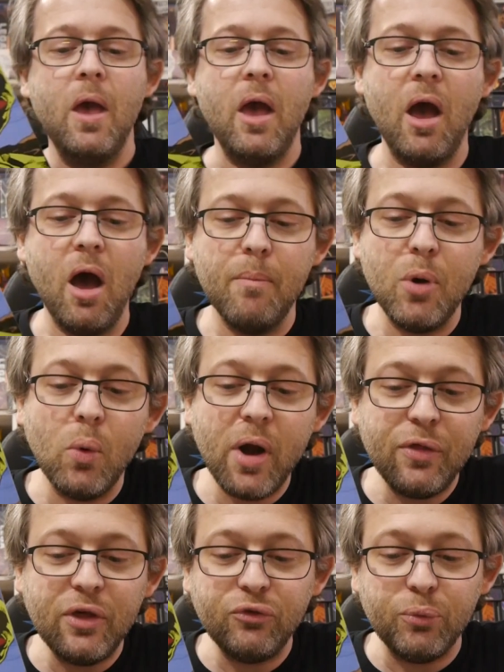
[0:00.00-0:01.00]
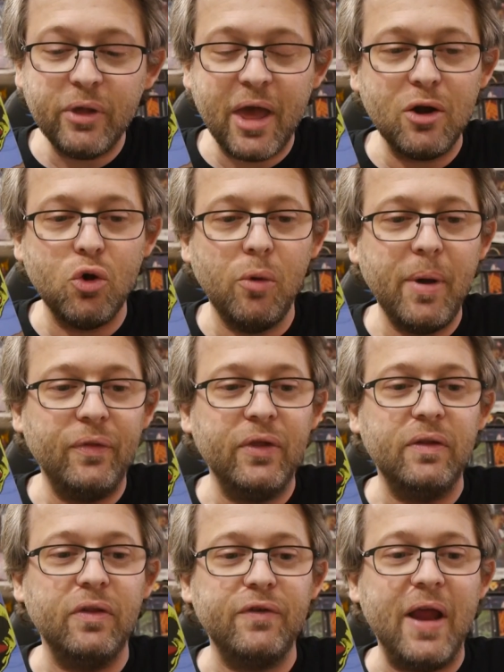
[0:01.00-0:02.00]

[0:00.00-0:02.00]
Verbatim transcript: Uh, but what I think is really kind of cool about the, the